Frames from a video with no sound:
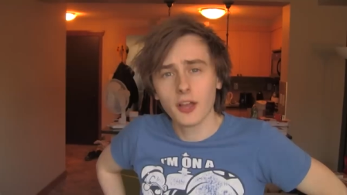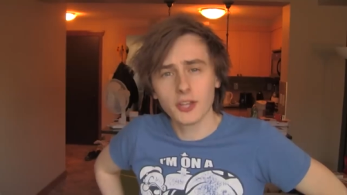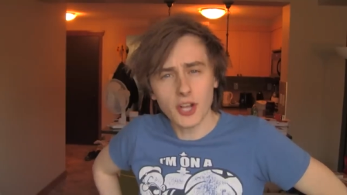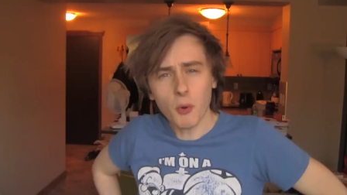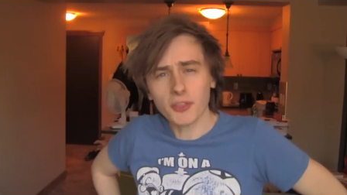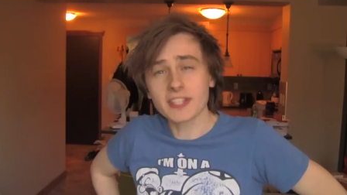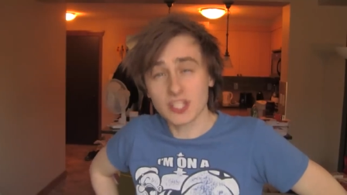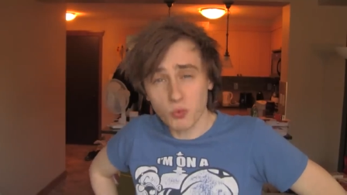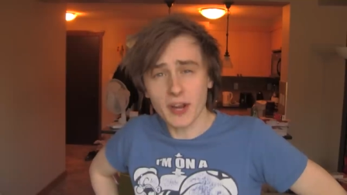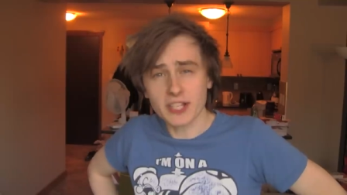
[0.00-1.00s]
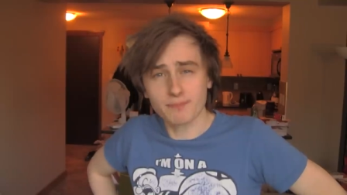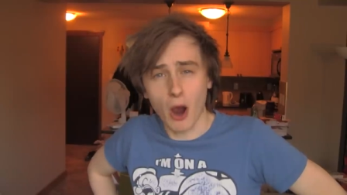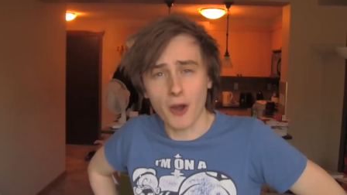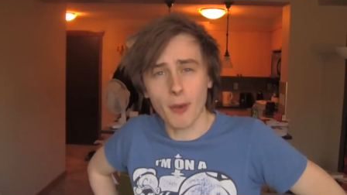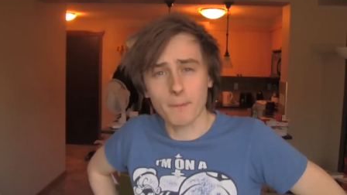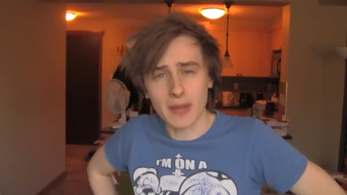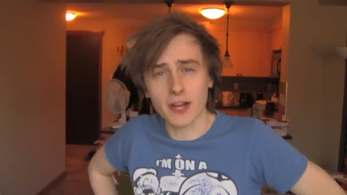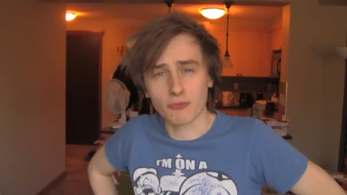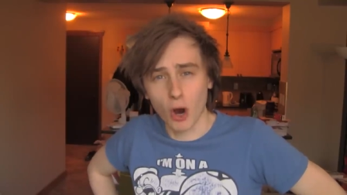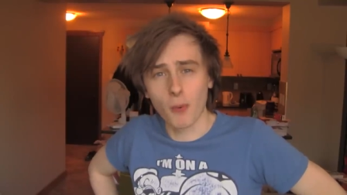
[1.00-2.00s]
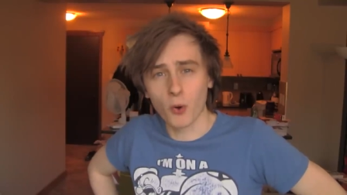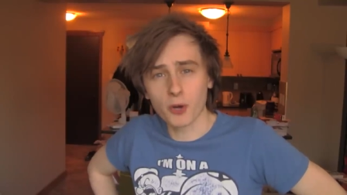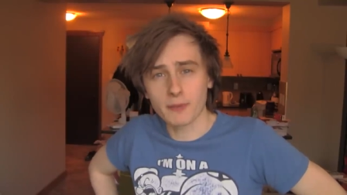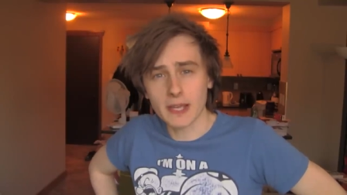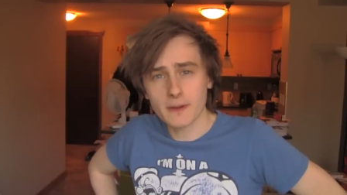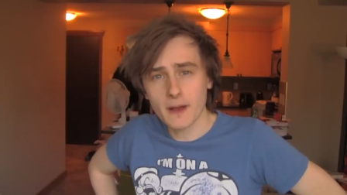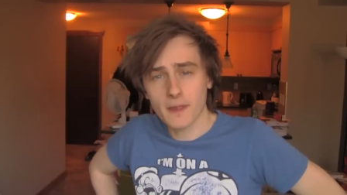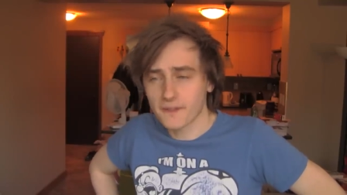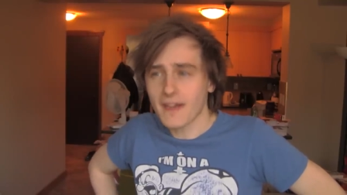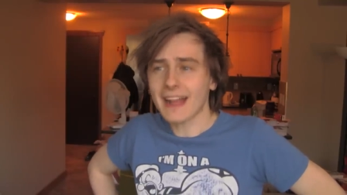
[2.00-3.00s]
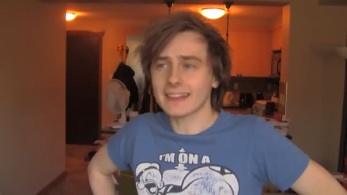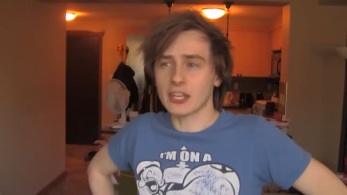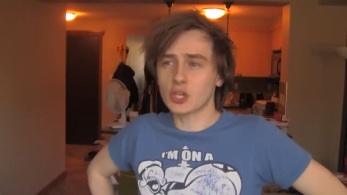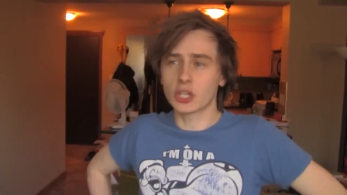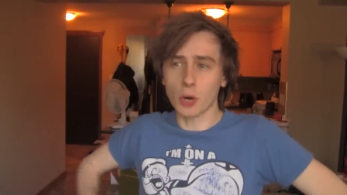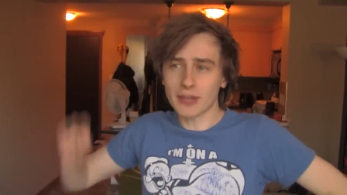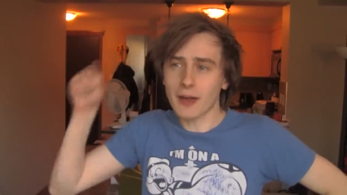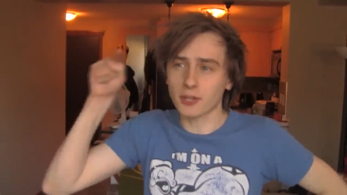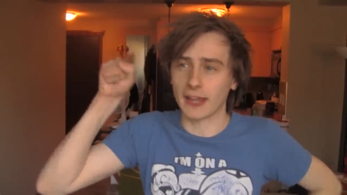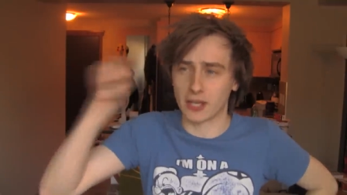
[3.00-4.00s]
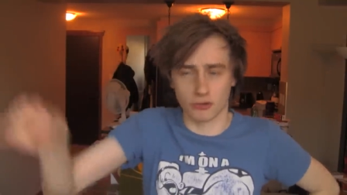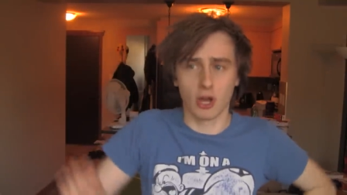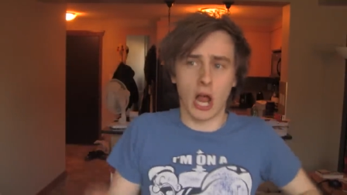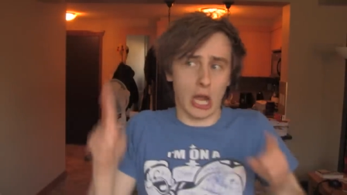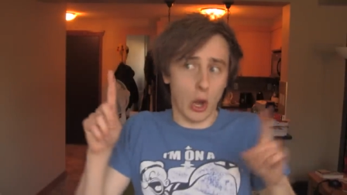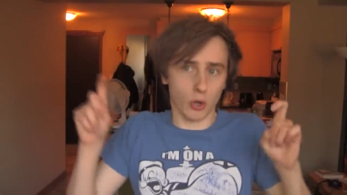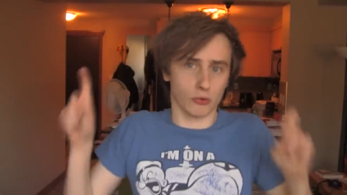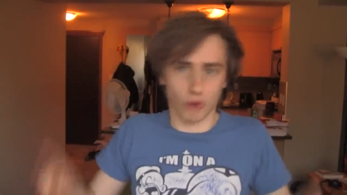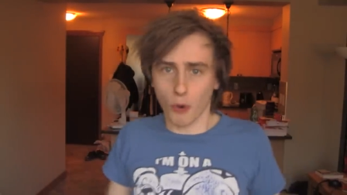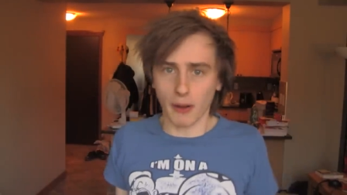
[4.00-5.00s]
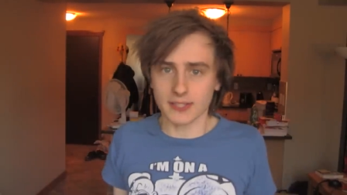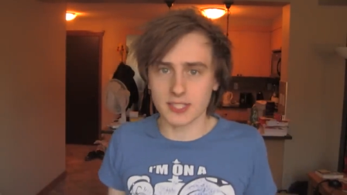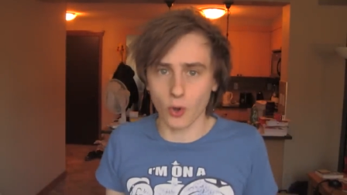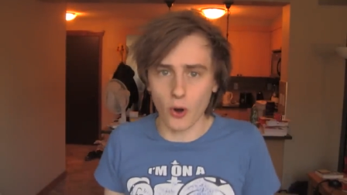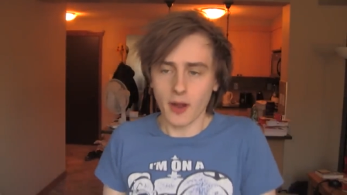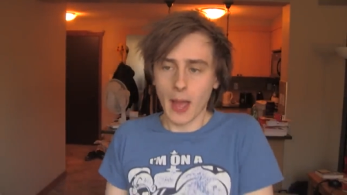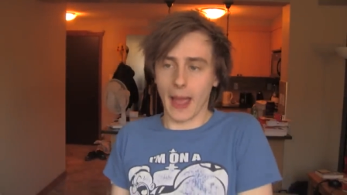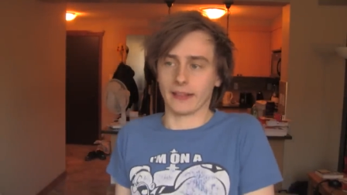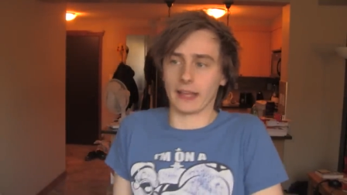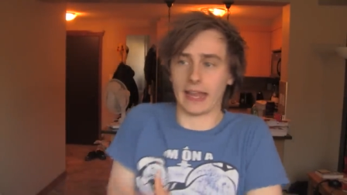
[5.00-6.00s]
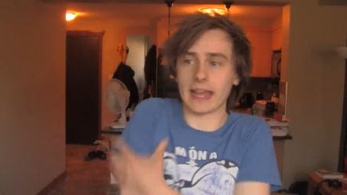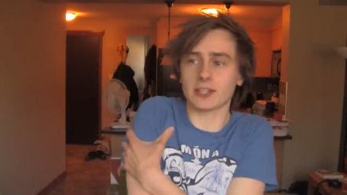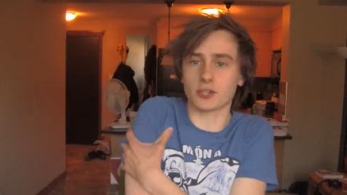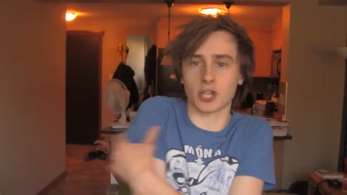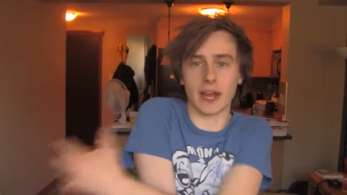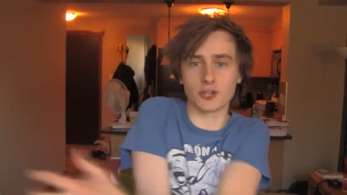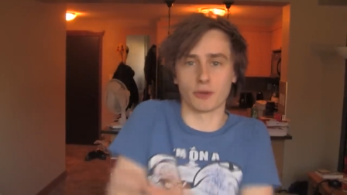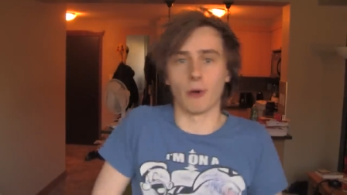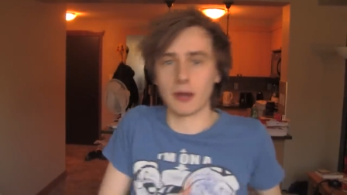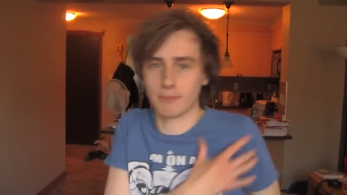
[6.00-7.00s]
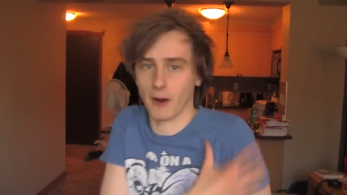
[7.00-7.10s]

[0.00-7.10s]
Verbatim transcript: You know what the sweetest part about being a robot would be? The fact that you could go down to like your local robot store and like interchange your body